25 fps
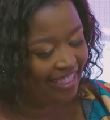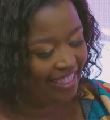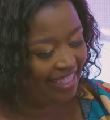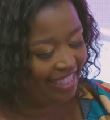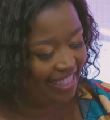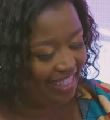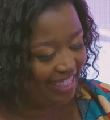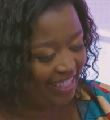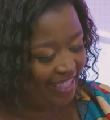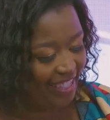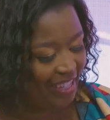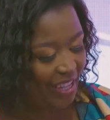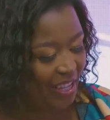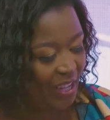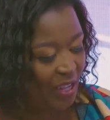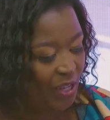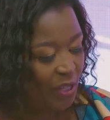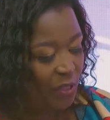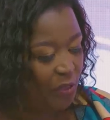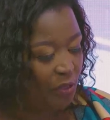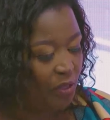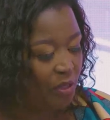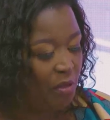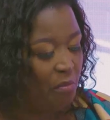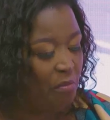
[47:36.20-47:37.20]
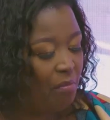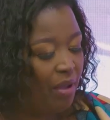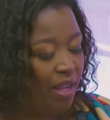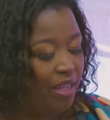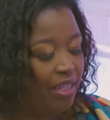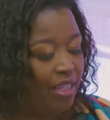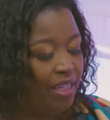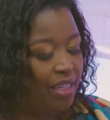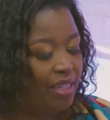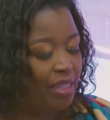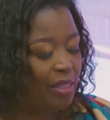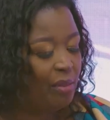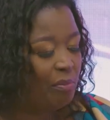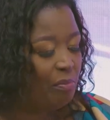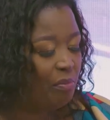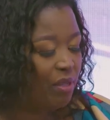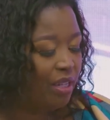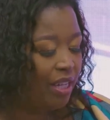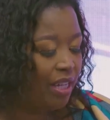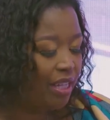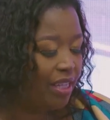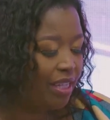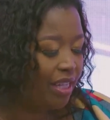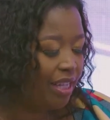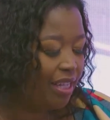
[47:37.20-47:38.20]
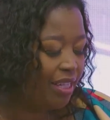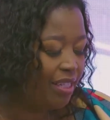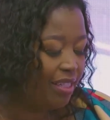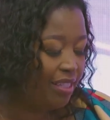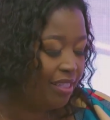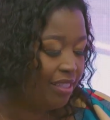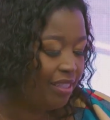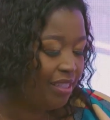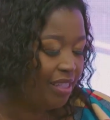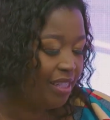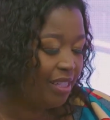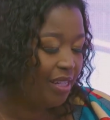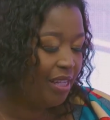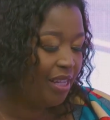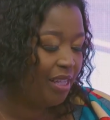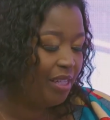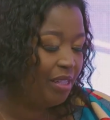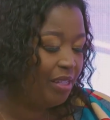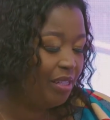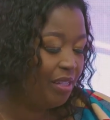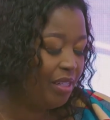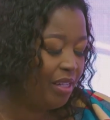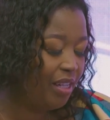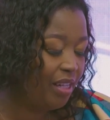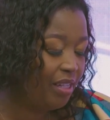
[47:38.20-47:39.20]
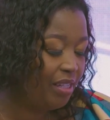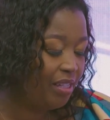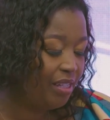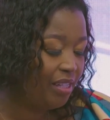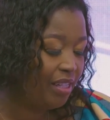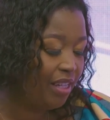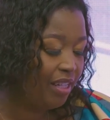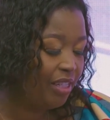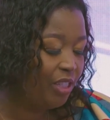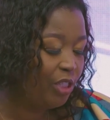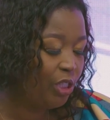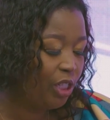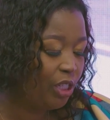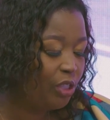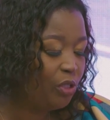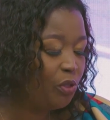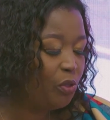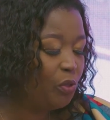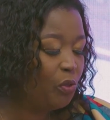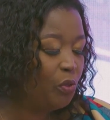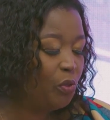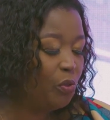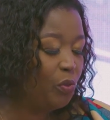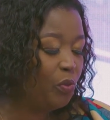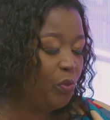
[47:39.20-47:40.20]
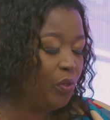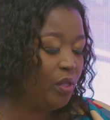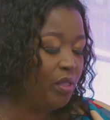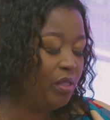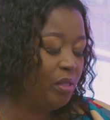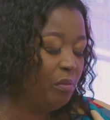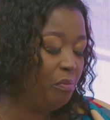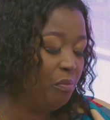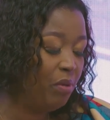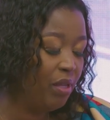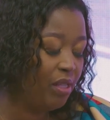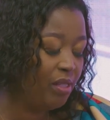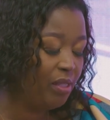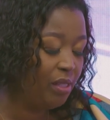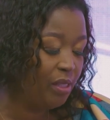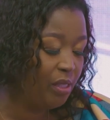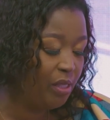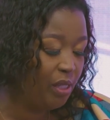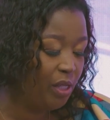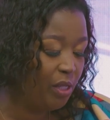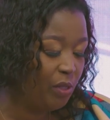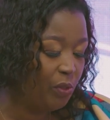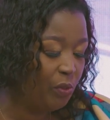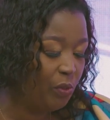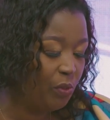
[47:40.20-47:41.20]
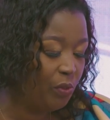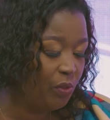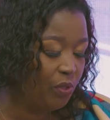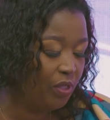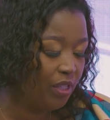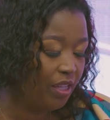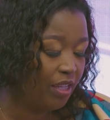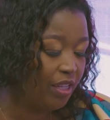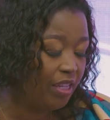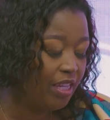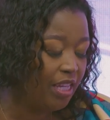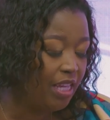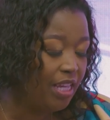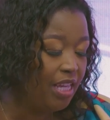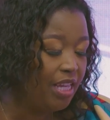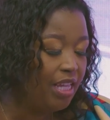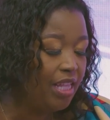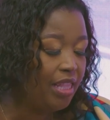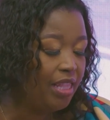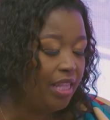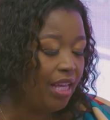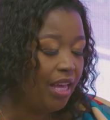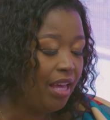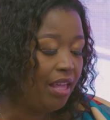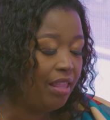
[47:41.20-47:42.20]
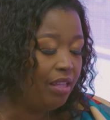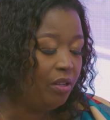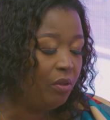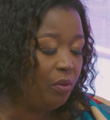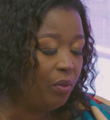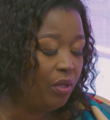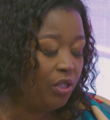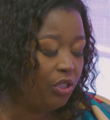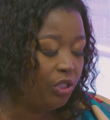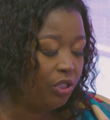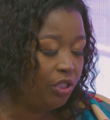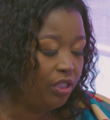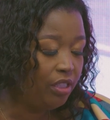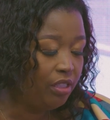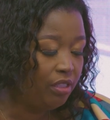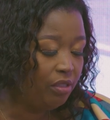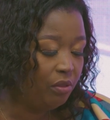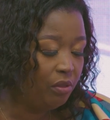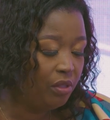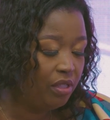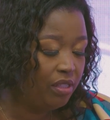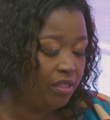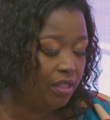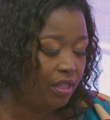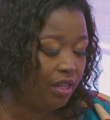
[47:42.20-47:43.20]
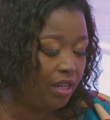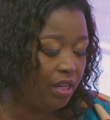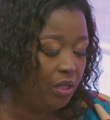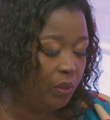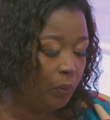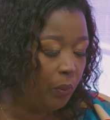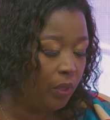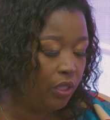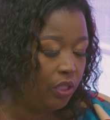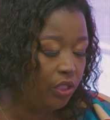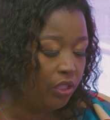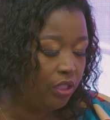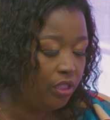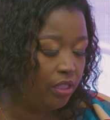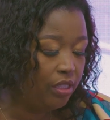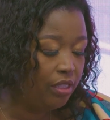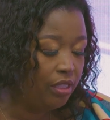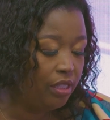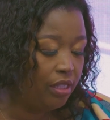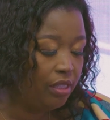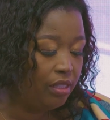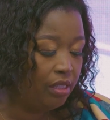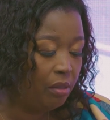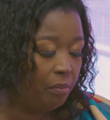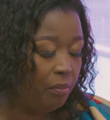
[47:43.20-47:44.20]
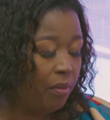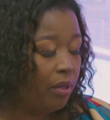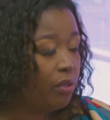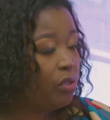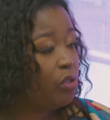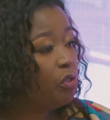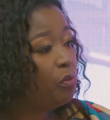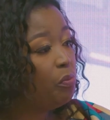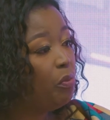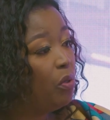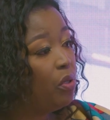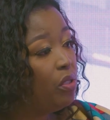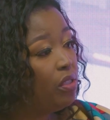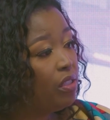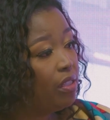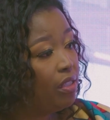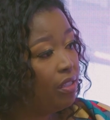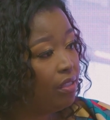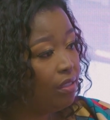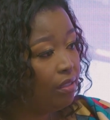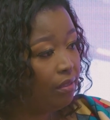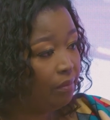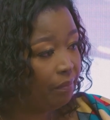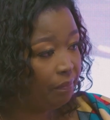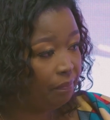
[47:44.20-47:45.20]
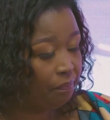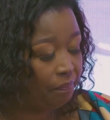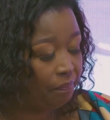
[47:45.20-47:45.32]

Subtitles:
Yeah. So the mandate is bigger than just you as a person, as you say. The other question, or the second question, is about sponsors